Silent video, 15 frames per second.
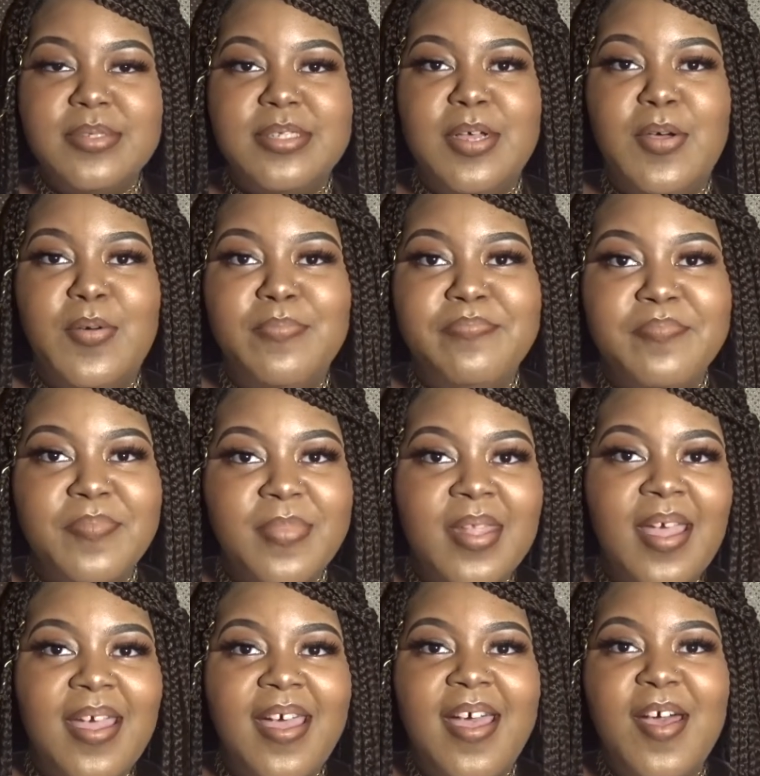So
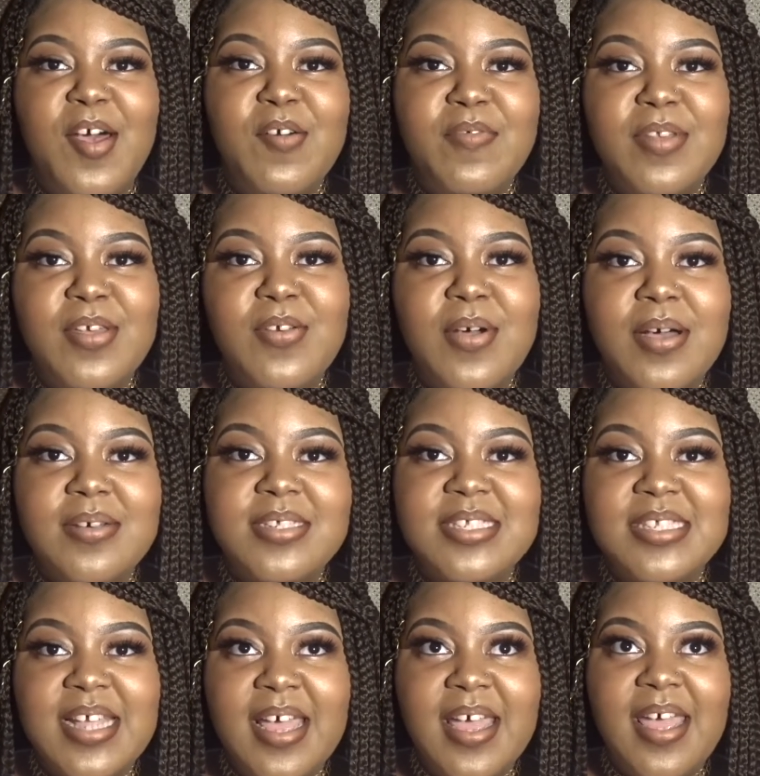hopefully you all
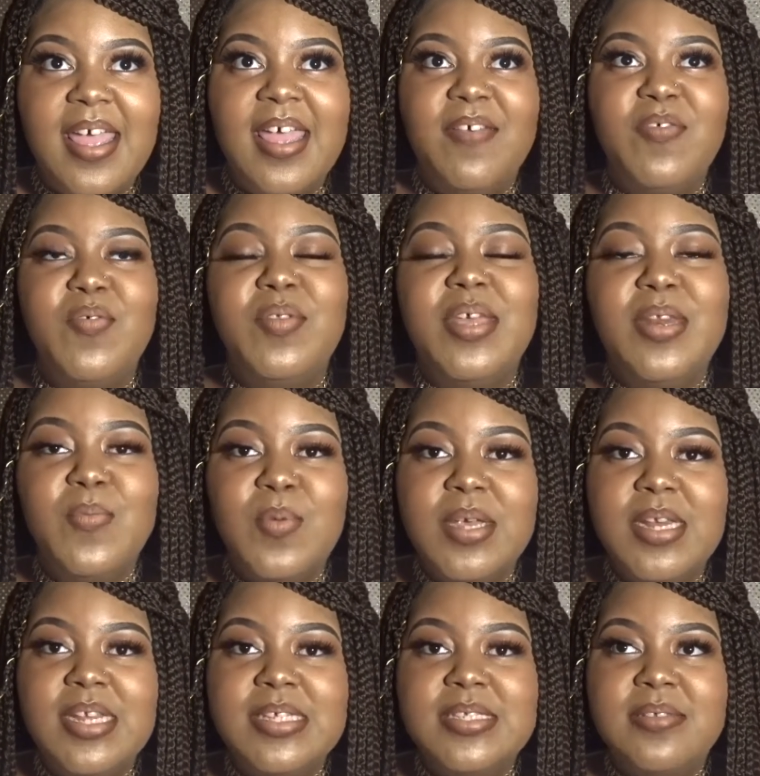stay. If you didn't
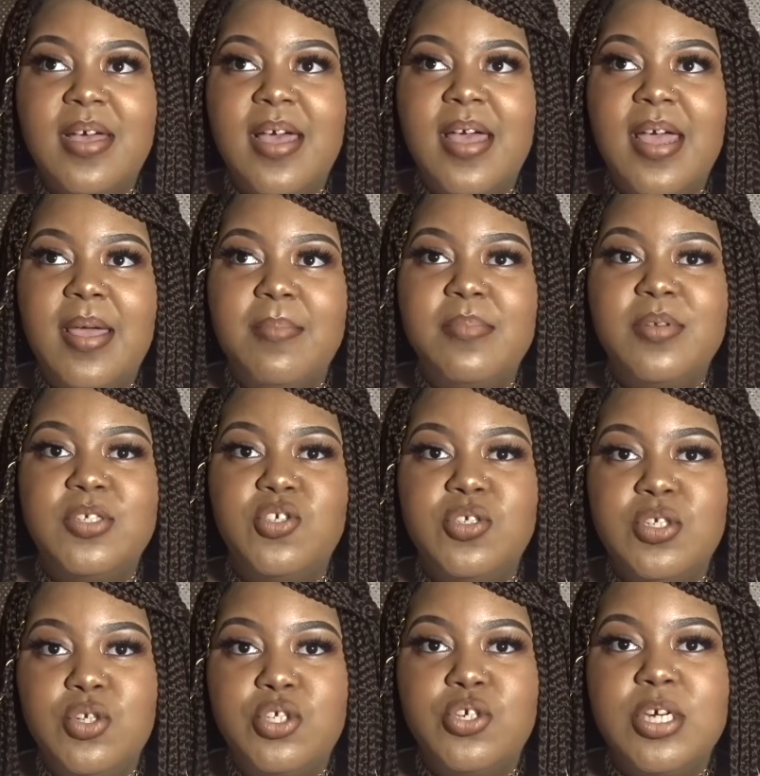win this time,
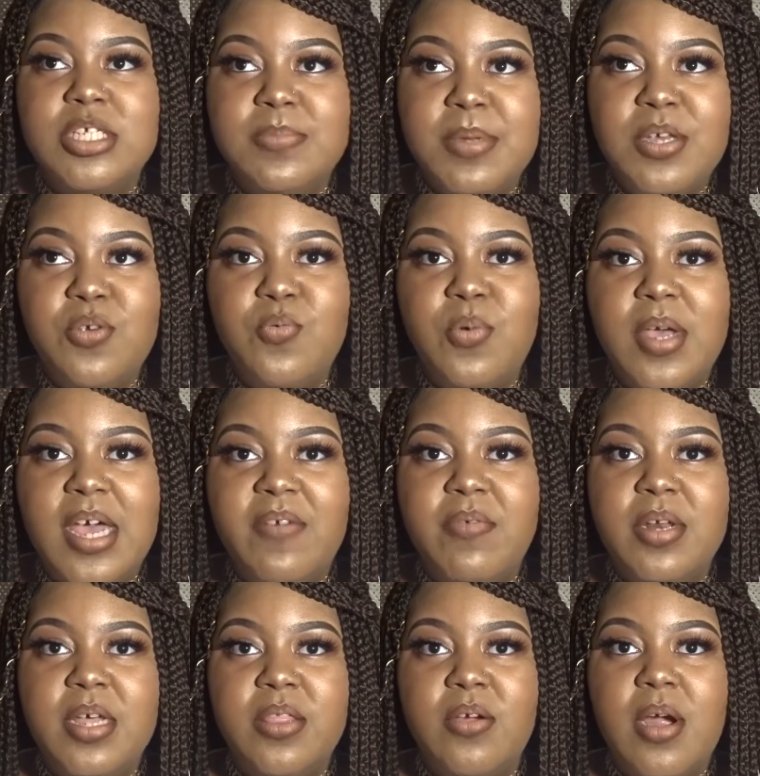trust me, you will have
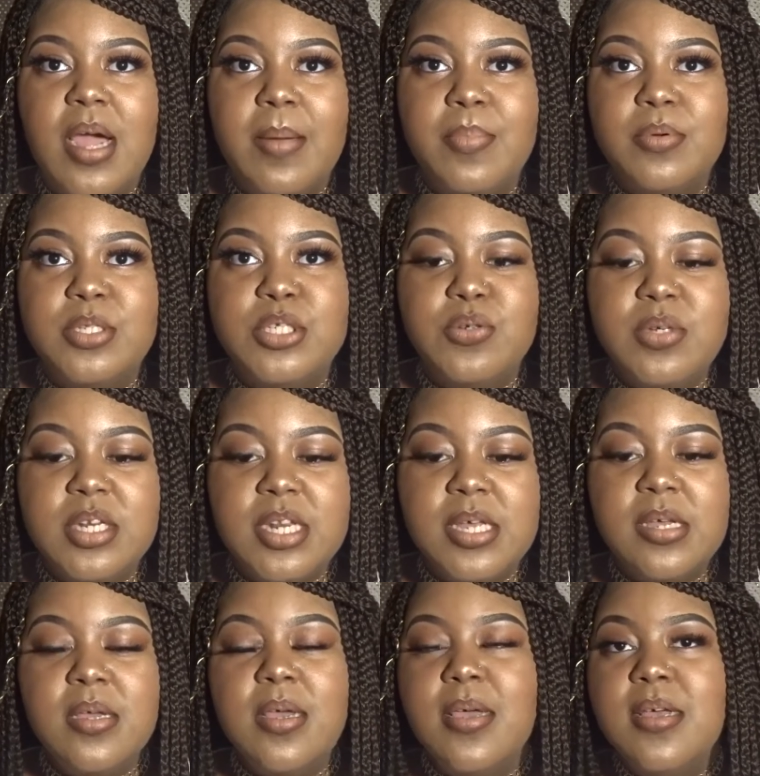another
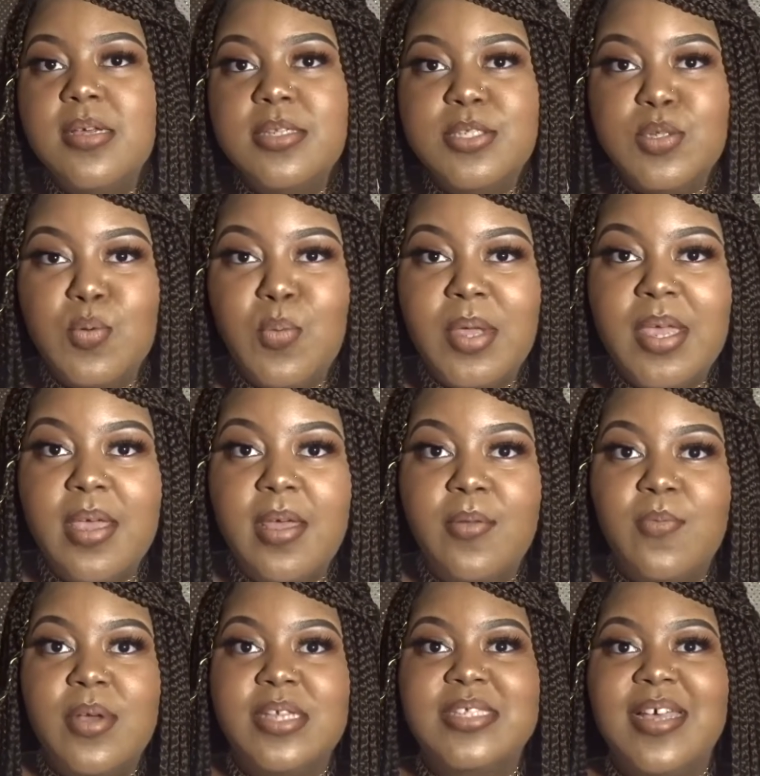opportunity to win
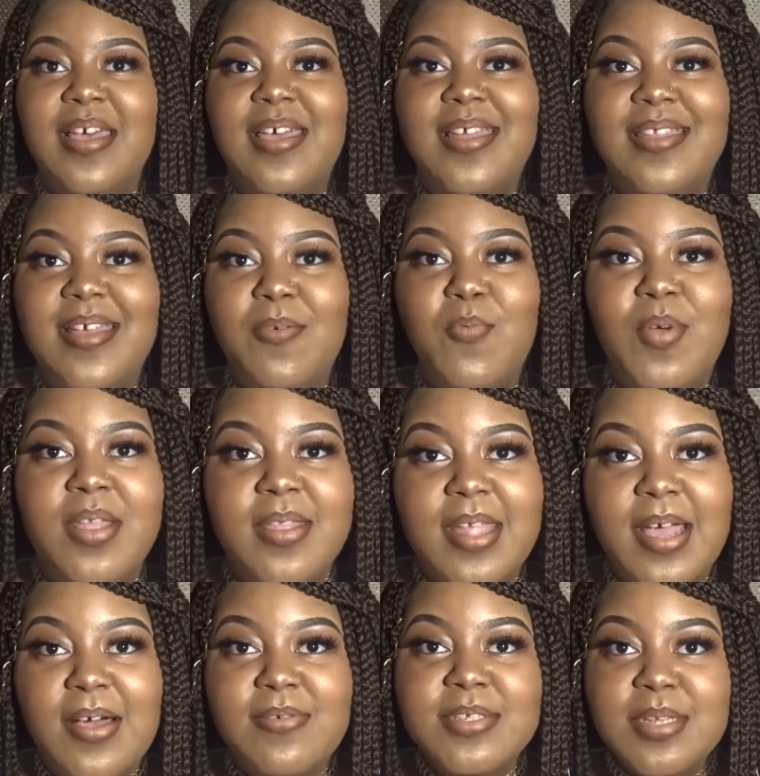once I hit that one
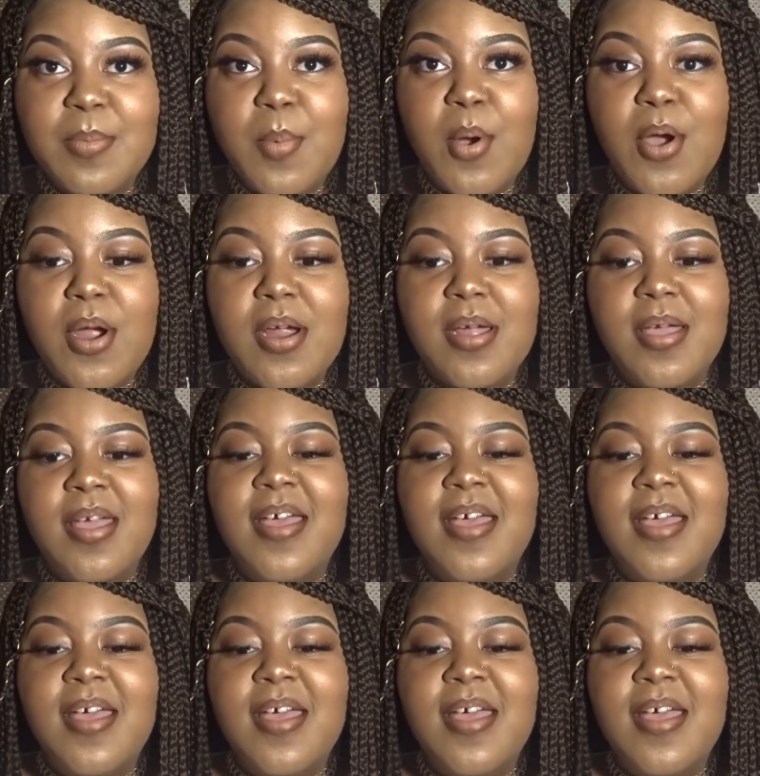thousand mark.